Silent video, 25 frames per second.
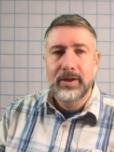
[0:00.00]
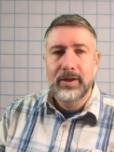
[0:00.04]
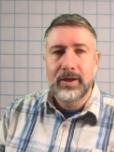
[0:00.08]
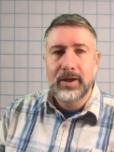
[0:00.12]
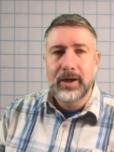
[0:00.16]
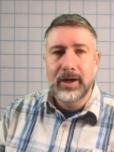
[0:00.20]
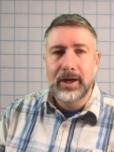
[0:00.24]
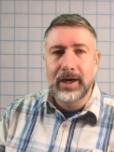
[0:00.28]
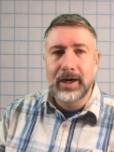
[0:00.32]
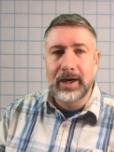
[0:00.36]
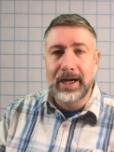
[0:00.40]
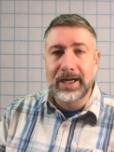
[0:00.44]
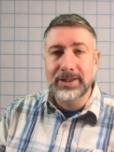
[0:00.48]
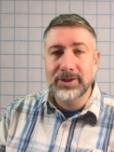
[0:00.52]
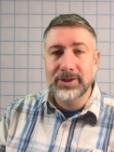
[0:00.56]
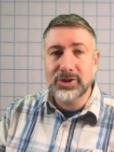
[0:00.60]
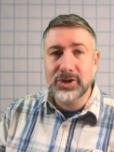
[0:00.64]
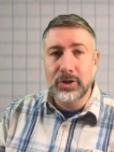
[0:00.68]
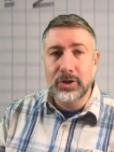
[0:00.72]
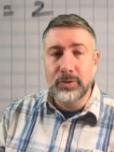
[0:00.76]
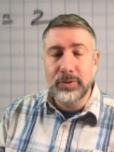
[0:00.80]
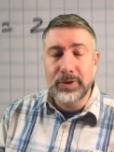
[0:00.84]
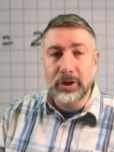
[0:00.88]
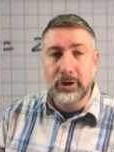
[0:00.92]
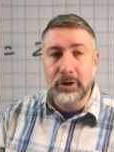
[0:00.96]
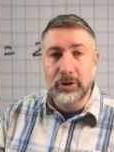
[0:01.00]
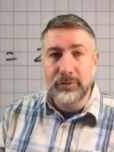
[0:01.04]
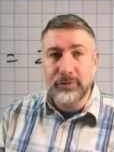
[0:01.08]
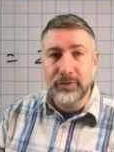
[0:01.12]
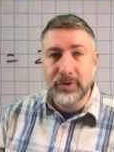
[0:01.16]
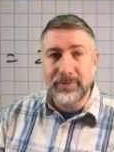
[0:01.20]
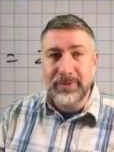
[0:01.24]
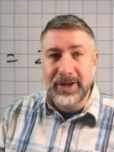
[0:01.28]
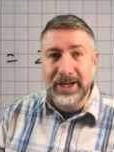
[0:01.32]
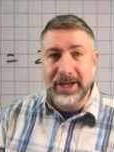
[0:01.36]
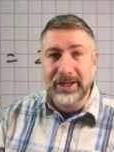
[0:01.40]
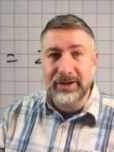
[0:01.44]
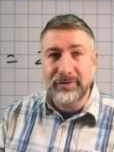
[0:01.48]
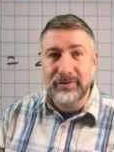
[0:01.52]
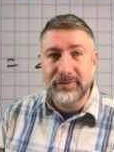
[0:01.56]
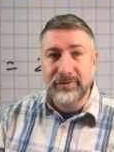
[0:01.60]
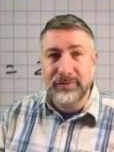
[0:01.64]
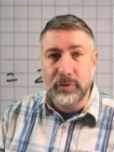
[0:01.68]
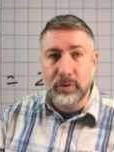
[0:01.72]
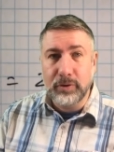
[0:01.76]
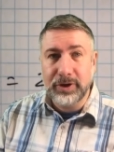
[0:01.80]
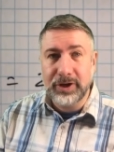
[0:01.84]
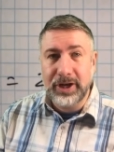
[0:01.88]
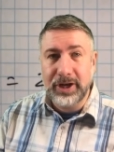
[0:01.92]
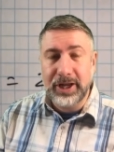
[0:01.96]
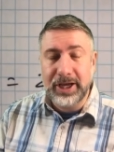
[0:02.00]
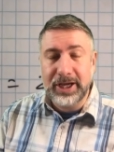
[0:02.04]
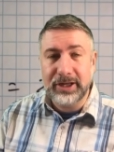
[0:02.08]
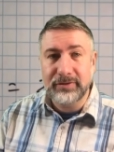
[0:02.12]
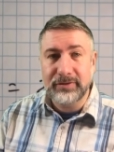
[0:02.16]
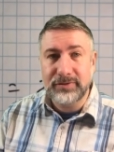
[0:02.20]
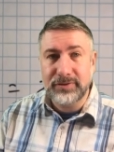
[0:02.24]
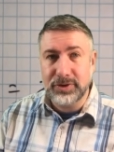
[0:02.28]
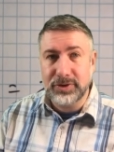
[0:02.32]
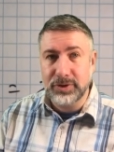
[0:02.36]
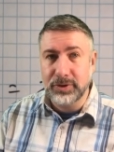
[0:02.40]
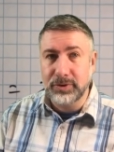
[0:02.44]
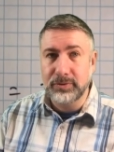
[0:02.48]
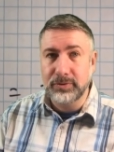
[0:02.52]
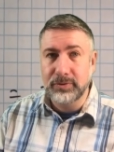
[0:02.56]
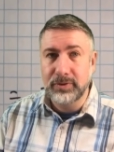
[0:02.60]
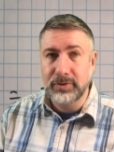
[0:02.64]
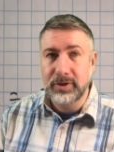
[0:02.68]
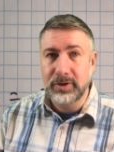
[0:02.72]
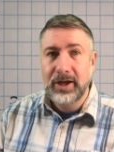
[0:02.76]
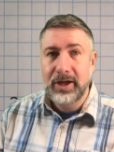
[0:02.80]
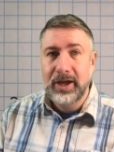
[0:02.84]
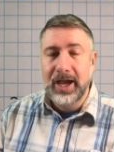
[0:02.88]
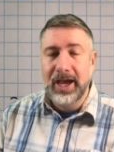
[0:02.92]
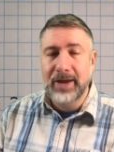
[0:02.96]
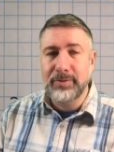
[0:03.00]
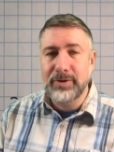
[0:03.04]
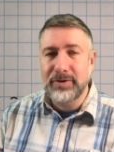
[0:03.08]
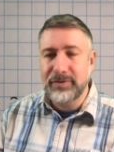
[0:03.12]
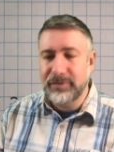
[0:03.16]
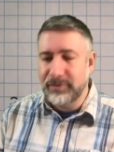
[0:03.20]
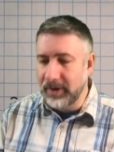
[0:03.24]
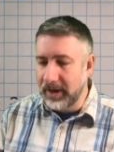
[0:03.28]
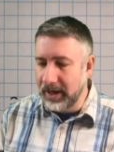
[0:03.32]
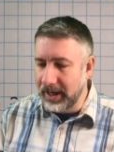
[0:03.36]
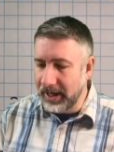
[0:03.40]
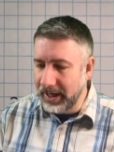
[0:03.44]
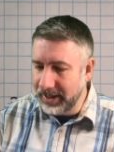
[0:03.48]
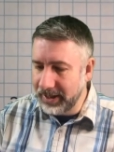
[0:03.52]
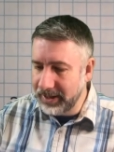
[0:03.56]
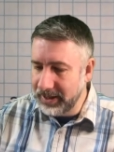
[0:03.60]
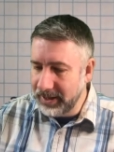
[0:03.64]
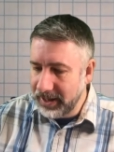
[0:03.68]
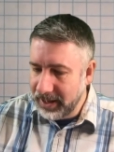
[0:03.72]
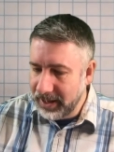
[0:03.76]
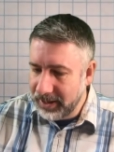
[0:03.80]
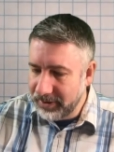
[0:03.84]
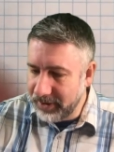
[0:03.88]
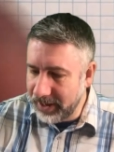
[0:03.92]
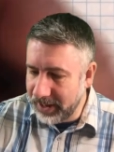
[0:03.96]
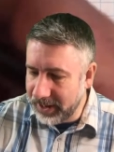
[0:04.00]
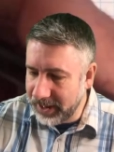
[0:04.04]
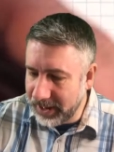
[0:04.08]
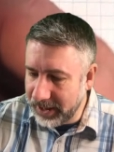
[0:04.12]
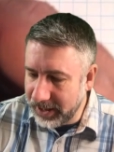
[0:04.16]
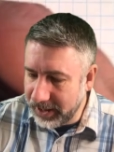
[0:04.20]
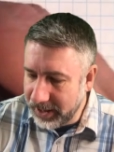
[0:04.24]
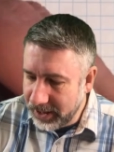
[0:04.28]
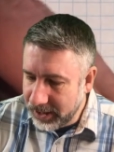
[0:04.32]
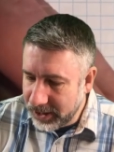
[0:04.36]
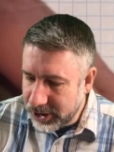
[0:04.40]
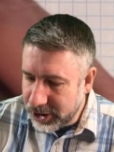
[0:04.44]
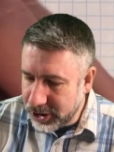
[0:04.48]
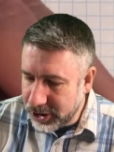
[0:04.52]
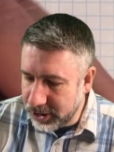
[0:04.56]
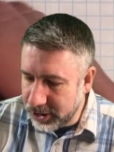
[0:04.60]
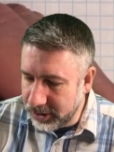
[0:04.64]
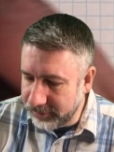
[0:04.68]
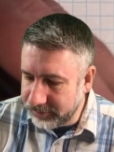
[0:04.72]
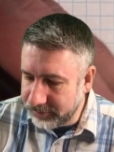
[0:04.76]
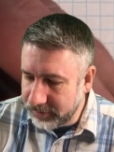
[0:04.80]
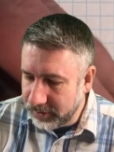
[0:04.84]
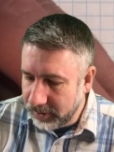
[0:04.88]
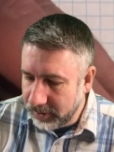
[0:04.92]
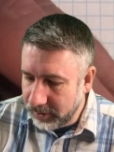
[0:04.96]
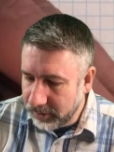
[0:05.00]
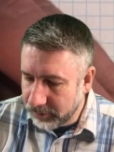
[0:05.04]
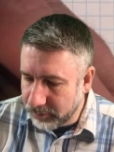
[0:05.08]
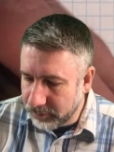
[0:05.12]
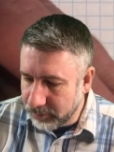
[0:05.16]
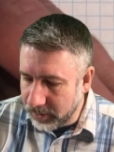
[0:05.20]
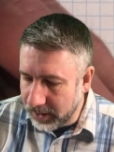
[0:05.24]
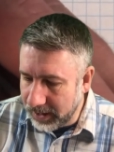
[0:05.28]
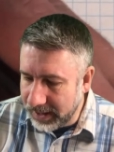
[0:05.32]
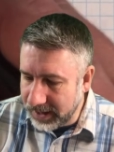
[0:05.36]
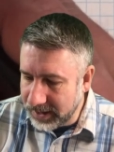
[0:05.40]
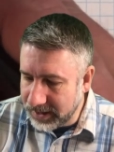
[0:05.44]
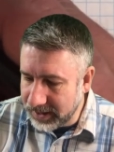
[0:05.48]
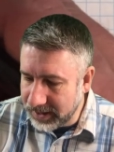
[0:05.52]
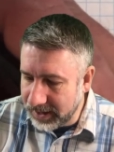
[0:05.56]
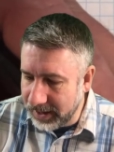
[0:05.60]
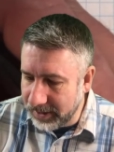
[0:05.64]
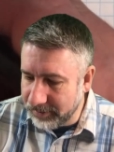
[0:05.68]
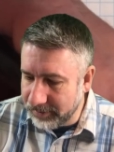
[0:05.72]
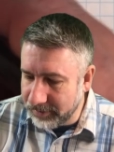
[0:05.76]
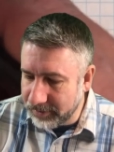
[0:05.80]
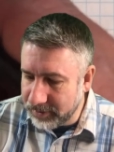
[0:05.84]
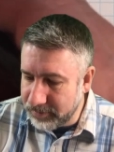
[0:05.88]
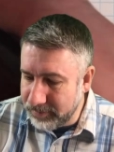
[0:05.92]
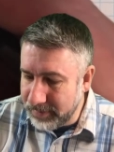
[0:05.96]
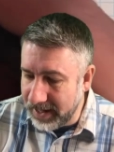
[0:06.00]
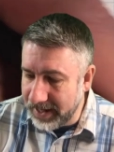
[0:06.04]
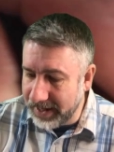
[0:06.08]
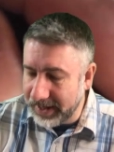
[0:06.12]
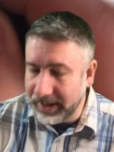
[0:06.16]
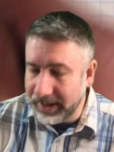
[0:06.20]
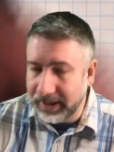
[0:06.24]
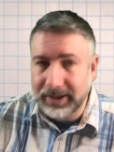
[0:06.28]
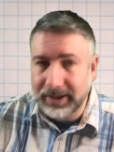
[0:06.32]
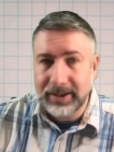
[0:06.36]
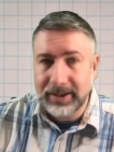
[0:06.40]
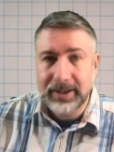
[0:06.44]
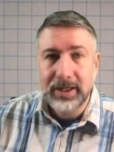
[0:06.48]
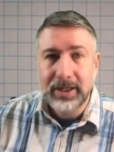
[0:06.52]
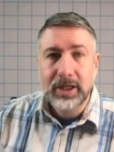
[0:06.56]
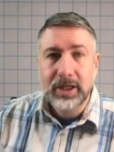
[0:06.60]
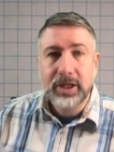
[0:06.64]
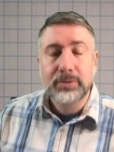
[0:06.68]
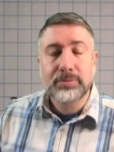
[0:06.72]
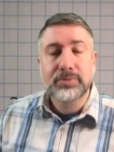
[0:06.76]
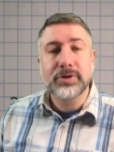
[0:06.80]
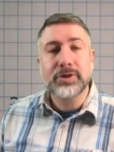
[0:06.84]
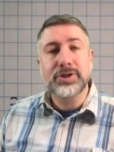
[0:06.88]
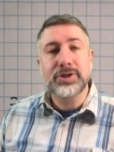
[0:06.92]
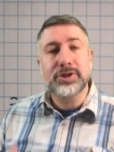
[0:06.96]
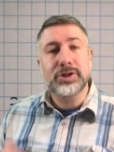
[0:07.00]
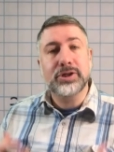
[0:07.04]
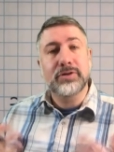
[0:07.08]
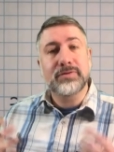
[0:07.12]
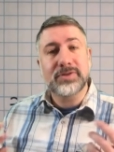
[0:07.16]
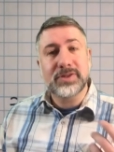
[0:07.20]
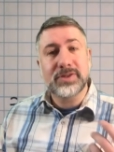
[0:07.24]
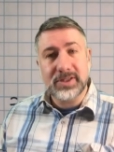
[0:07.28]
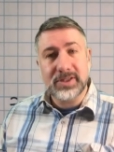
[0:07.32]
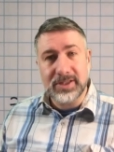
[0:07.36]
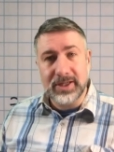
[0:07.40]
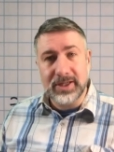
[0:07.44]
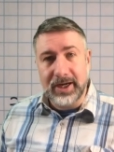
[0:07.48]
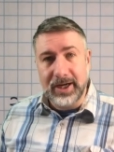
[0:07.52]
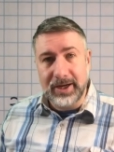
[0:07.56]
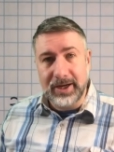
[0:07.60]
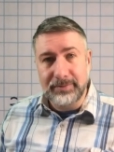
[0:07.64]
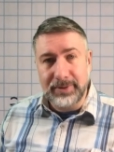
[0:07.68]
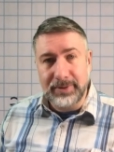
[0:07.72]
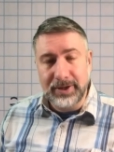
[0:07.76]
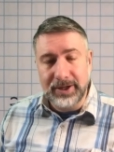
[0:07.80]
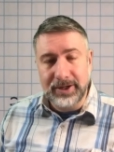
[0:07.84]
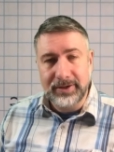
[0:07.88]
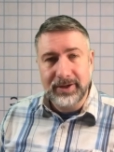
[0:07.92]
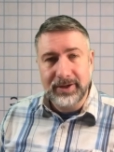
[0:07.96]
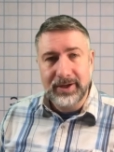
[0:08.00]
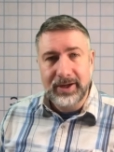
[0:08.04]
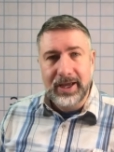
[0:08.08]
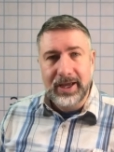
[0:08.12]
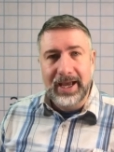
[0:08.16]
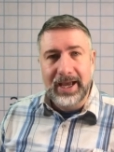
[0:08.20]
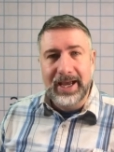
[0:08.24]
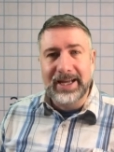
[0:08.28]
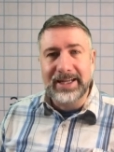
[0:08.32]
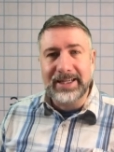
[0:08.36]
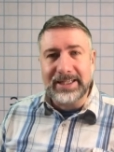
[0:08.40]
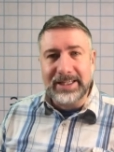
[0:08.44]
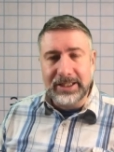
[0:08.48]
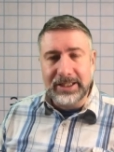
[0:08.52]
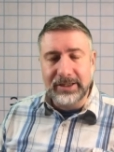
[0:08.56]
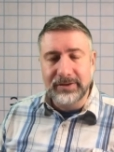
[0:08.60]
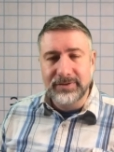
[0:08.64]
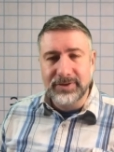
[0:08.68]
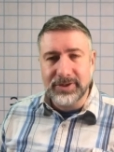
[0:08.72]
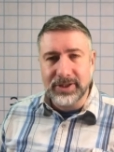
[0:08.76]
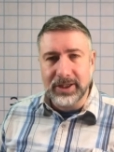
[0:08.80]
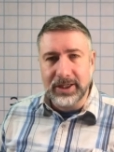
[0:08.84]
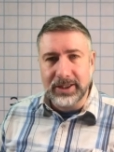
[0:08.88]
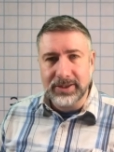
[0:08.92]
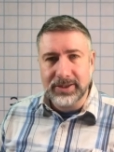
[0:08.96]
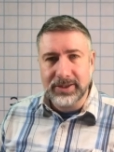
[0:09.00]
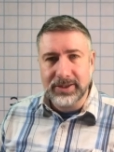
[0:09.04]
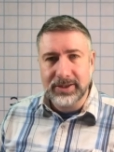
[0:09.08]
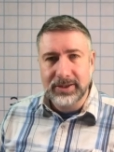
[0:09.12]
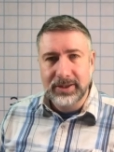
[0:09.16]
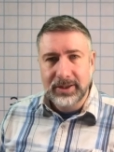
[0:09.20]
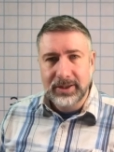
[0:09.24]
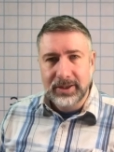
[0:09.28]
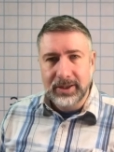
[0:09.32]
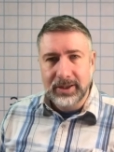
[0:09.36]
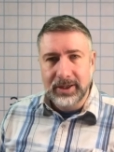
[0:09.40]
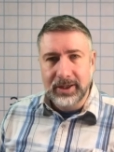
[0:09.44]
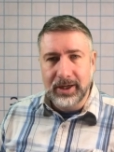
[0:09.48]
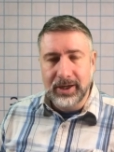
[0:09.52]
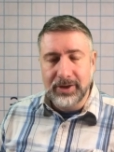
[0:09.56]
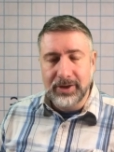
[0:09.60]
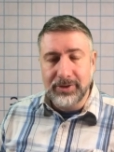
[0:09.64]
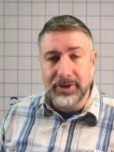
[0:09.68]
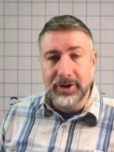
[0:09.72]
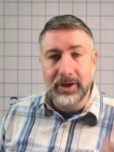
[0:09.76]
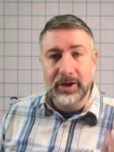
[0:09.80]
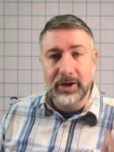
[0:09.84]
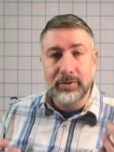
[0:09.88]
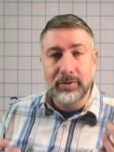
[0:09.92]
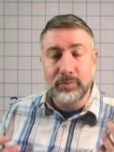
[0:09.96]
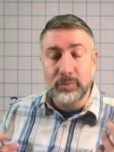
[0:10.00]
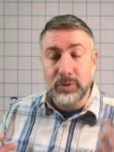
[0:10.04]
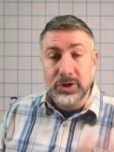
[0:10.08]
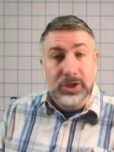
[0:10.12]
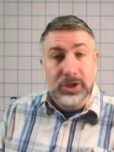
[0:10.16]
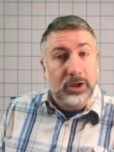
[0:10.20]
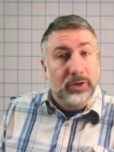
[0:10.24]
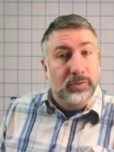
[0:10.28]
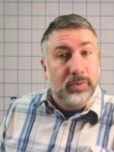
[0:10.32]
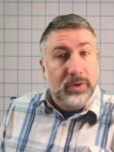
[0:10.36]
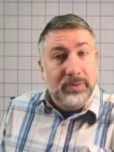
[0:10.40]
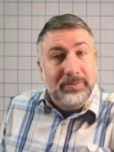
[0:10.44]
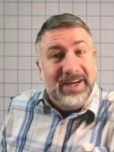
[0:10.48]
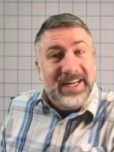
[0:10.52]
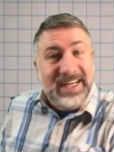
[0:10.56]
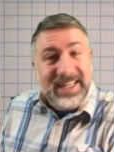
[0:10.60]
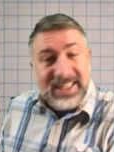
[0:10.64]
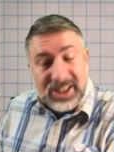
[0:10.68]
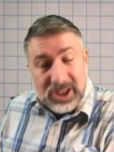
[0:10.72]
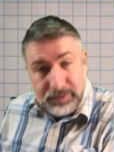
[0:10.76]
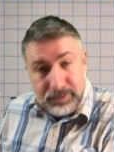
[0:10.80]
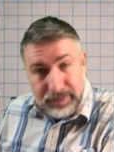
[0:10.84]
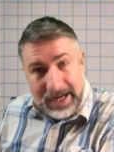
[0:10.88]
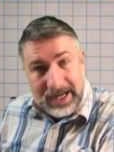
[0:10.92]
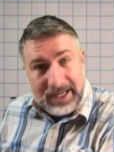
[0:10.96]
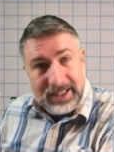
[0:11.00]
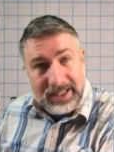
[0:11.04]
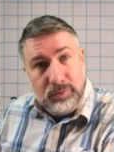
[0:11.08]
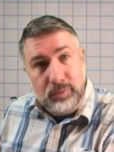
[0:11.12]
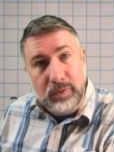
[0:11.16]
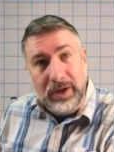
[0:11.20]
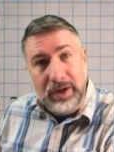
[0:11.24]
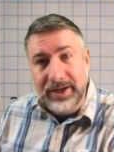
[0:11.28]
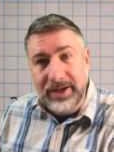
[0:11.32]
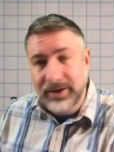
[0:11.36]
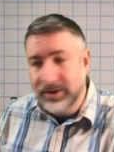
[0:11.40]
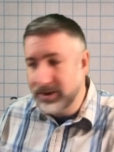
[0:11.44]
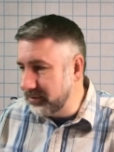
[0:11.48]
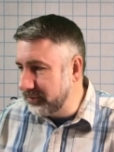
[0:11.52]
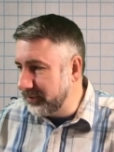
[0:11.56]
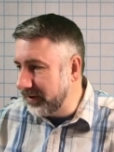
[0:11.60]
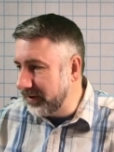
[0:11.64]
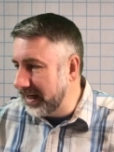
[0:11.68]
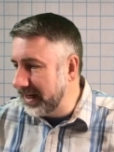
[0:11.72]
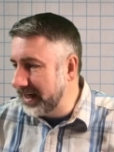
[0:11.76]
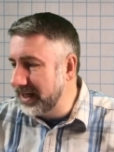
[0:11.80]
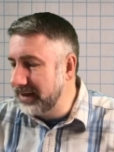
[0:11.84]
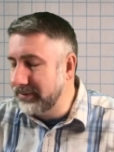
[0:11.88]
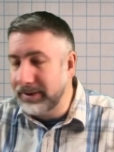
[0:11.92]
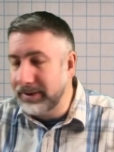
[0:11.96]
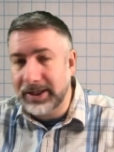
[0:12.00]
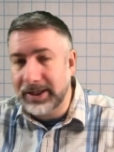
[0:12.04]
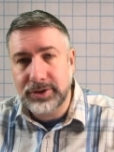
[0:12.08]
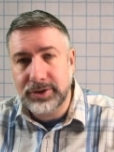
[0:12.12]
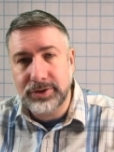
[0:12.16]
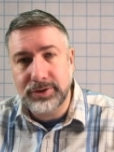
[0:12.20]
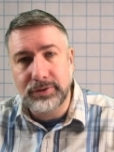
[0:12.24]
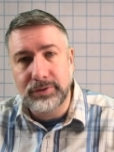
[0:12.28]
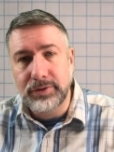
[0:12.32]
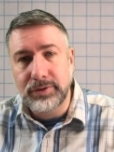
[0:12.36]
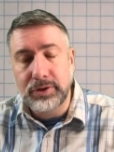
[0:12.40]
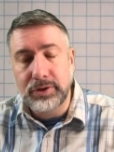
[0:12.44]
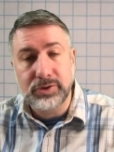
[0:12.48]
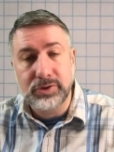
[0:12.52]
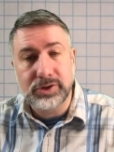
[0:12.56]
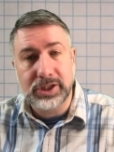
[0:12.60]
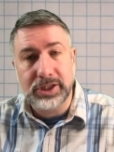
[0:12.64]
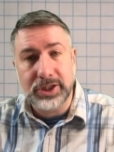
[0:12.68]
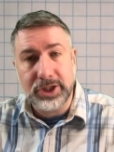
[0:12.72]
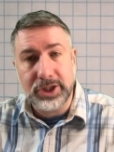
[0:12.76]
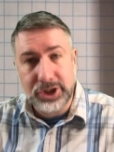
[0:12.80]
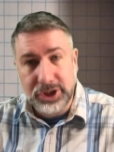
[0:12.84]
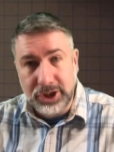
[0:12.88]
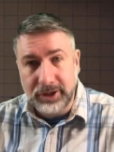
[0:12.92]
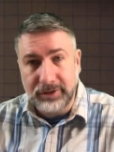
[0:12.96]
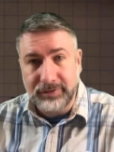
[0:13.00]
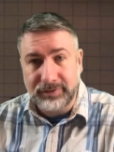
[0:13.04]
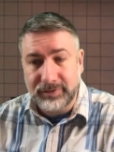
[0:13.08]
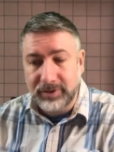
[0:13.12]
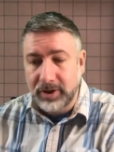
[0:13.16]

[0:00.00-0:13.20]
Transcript: And so we go from -4 to -2, and we find that a shift right arithmetic preserves the sign bit and gives us the result we might expect when dividing by 2 using a shift